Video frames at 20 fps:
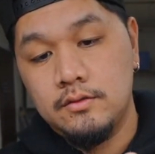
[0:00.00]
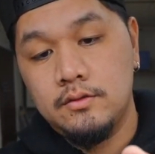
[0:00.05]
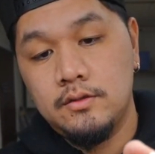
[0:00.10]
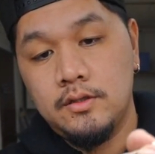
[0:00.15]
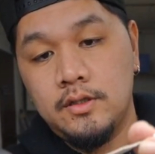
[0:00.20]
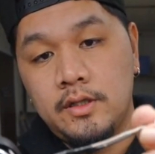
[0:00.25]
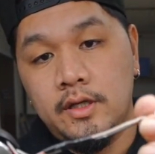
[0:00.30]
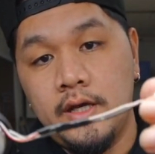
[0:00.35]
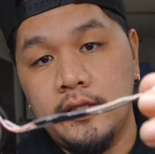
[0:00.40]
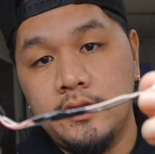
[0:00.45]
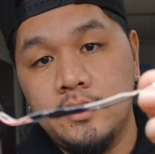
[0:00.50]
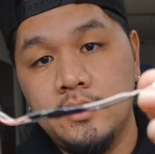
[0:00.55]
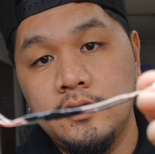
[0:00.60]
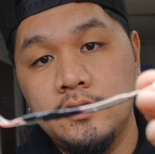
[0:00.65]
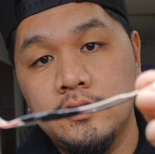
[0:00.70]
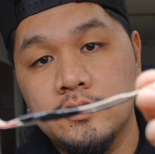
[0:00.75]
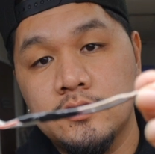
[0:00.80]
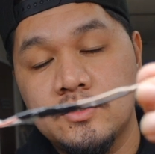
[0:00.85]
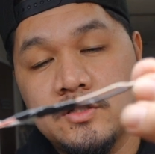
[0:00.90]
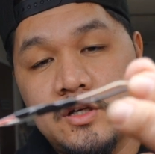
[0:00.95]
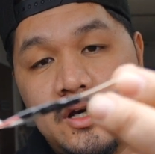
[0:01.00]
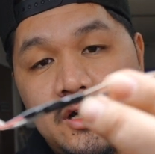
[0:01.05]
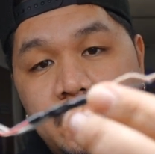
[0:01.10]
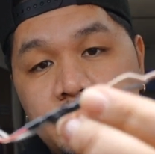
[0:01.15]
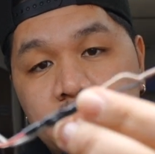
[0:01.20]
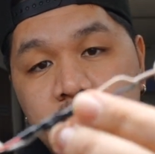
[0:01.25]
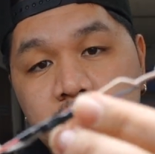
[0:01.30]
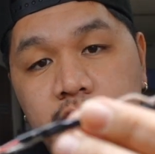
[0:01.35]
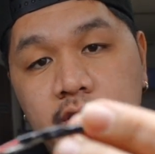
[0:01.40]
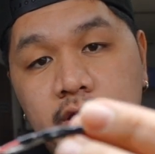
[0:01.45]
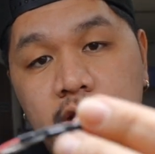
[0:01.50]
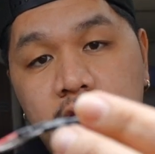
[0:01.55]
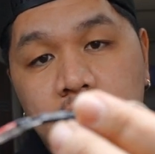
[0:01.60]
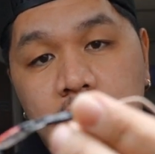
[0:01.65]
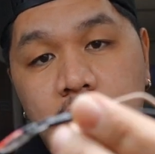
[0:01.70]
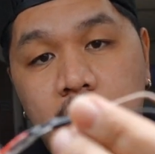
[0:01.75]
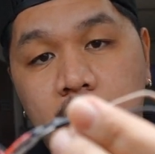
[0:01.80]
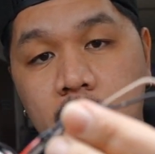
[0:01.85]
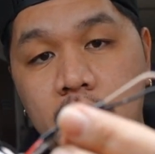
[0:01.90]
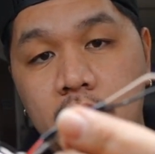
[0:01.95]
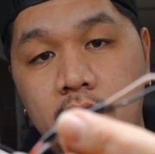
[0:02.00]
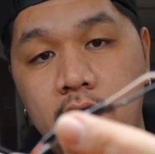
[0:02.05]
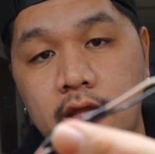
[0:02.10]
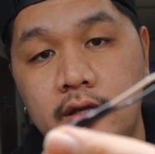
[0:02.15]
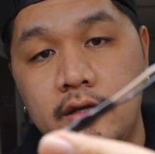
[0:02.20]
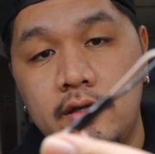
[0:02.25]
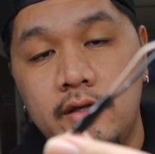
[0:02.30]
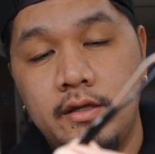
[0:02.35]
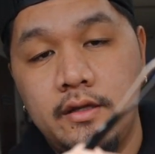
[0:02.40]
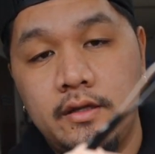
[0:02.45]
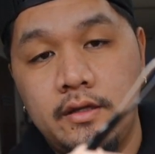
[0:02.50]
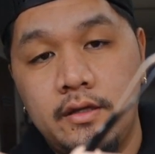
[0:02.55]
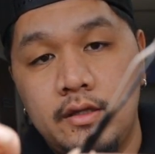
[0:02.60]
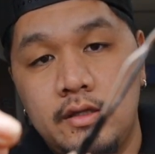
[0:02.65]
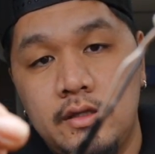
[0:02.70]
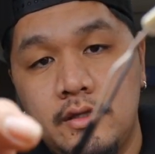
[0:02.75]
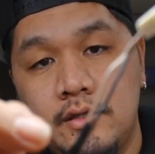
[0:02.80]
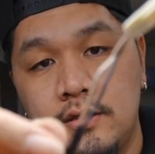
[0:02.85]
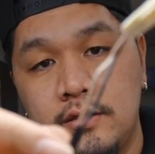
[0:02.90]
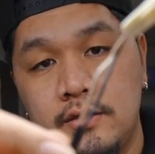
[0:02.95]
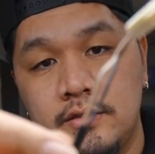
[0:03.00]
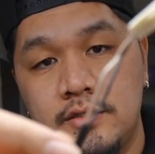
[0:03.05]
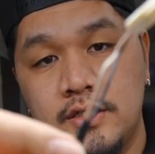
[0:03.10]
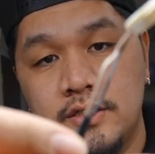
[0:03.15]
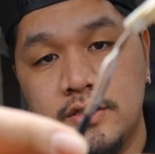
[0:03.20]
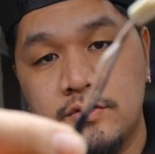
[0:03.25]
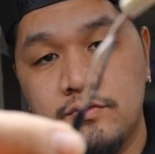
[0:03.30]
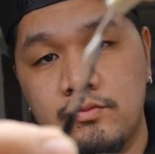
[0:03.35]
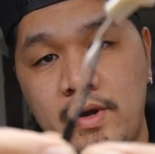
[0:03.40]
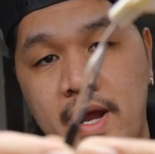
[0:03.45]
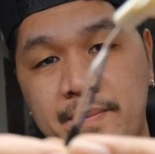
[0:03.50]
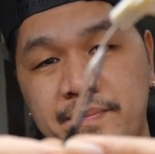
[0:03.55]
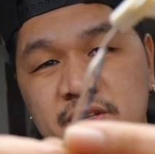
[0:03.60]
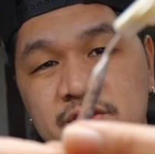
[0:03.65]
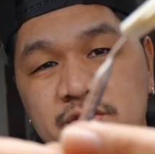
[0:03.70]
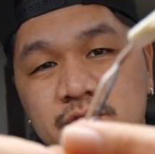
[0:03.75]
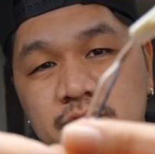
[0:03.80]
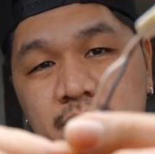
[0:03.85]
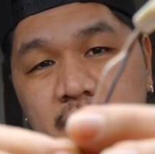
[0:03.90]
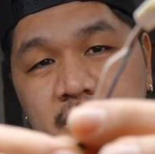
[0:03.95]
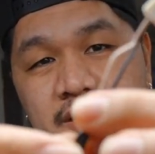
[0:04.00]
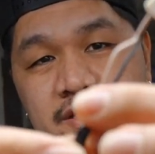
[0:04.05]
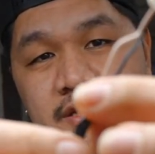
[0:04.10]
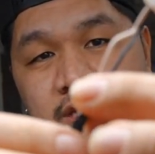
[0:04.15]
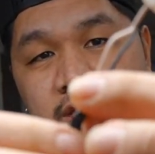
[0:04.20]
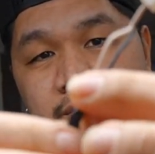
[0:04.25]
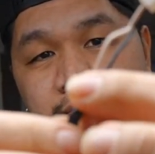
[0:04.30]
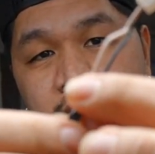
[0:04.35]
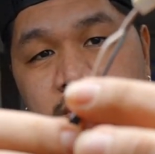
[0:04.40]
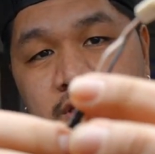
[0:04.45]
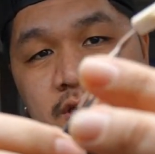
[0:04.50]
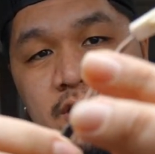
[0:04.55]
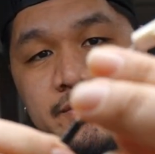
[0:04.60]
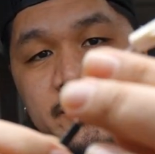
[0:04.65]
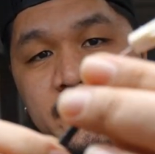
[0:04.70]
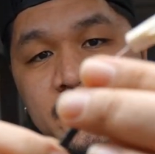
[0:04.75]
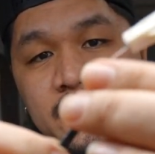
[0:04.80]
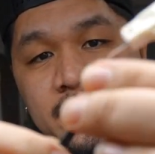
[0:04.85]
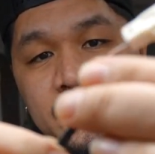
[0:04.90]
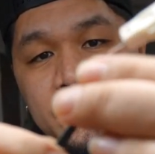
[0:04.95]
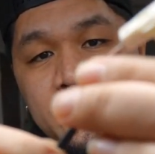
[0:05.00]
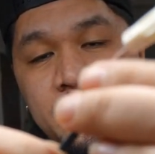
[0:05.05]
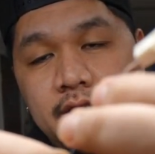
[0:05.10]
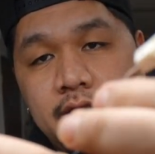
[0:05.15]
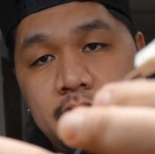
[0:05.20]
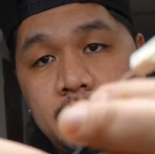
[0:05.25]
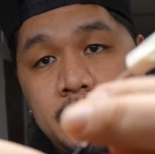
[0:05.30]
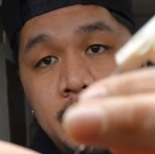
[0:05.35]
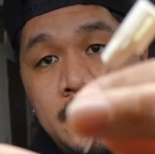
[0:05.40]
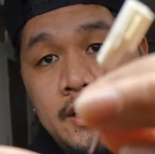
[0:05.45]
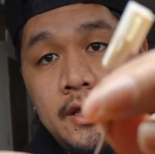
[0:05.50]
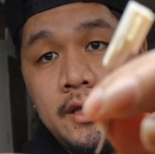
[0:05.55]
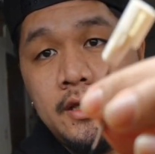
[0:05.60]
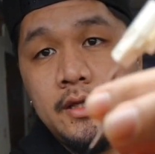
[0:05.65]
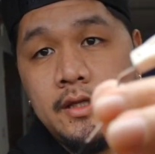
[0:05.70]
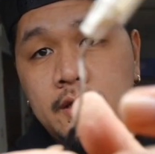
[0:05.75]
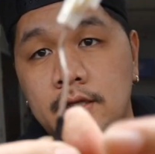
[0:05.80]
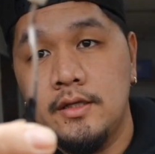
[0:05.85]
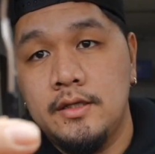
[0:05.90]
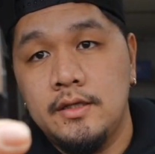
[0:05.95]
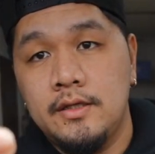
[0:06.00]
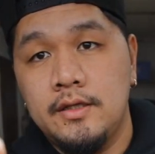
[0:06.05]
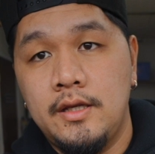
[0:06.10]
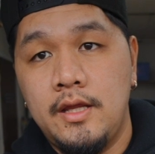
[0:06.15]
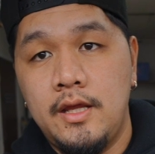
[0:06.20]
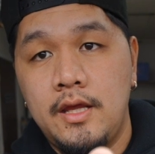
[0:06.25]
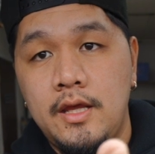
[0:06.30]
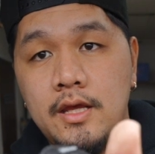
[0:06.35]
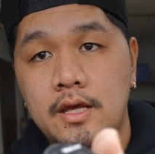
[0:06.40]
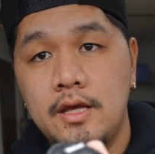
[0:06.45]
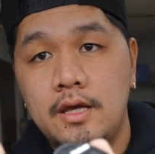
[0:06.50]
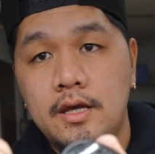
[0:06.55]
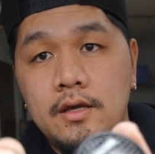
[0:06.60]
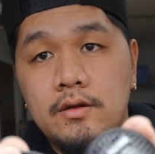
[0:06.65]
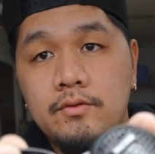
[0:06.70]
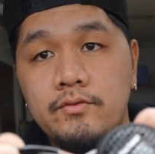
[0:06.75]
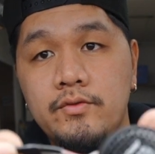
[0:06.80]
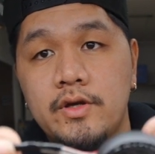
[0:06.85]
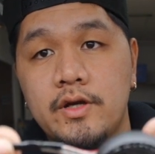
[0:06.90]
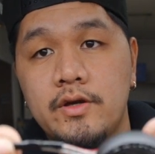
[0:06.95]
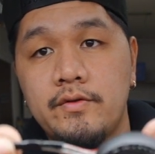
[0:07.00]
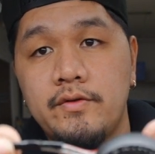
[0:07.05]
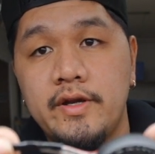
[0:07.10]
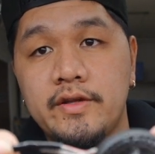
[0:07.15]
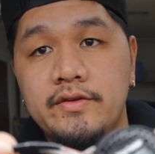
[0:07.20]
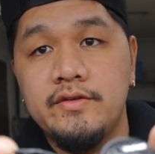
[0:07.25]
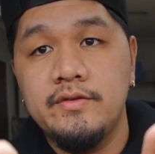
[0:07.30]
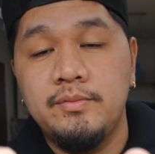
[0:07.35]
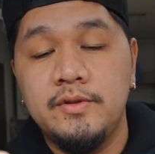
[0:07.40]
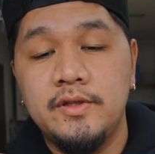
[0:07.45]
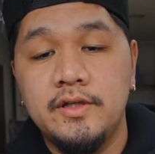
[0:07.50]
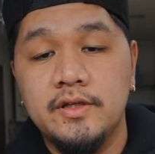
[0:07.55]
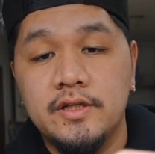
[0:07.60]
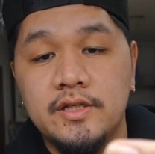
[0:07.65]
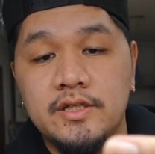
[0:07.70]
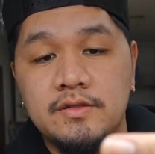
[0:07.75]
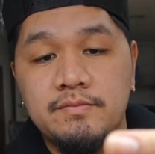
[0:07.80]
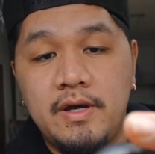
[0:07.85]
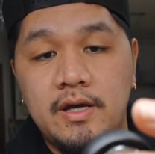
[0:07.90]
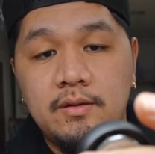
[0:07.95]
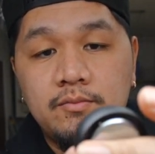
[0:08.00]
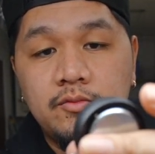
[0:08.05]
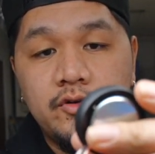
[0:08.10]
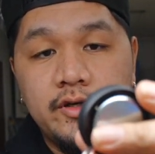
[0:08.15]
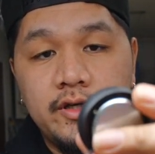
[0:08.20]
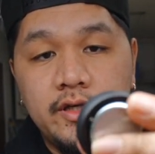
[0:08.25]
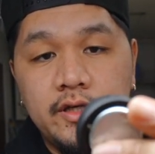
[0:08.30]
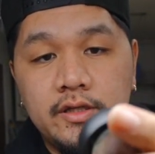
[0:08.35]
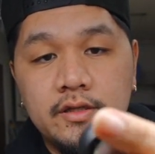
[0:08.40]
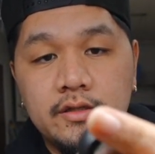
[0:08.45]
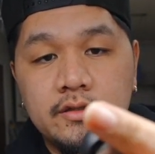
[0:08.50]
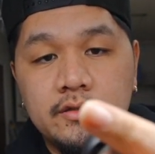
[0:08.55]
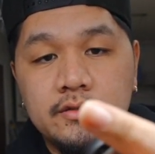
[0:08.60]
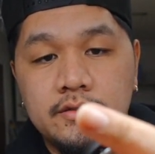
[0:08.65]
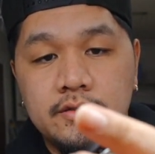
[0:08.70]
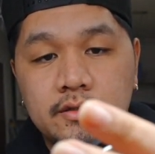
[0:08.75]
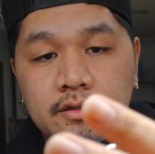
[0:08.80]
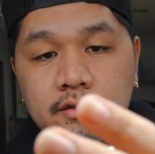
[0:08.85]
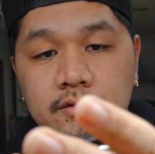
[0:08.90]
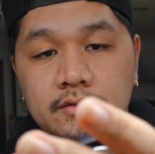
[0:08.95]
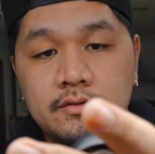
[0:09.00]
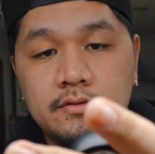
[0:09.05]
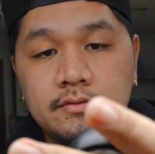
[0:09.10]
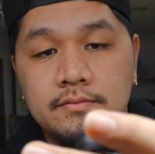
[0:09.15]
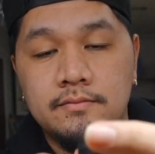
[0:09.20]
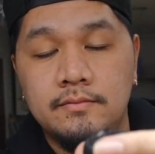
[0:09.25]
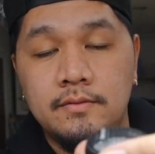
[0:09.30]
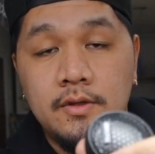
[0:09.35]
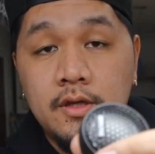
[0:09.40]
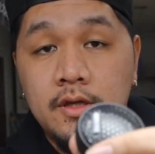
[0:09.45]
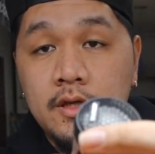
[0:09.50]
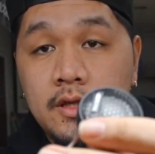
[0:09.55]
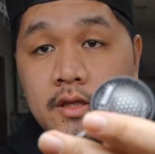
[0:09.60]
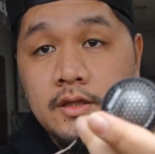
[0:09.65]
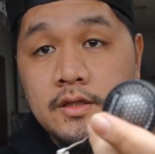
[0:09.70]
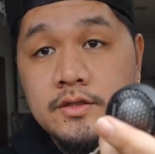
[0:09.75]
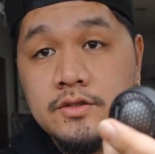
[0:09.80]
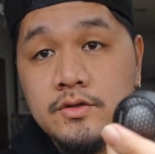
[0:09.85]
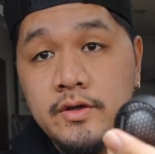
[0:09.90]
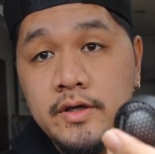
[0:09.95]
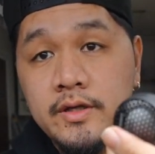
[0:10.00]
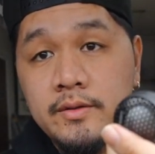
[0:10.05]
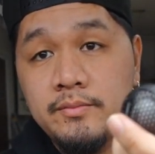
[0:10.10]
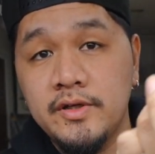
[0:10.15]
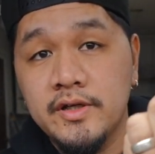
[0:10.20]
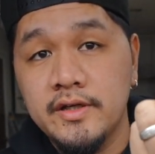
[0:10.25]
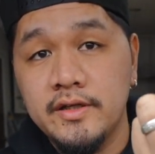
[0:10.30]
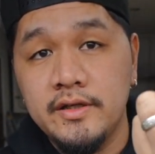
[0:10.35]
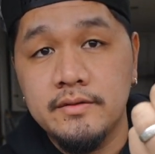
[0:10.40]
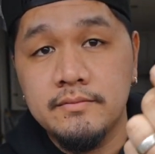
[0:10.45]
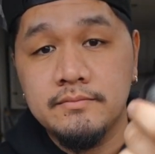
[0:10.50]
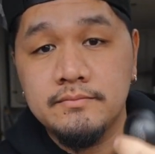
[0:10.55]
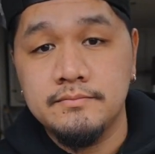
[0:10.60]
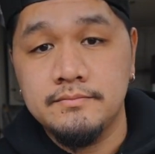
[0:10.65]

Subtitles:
I got the little solder joint and just wrap the two wires to keep it a little bit clean. And we are ready to plug this bad boy in. So let's go ahead and plug it in.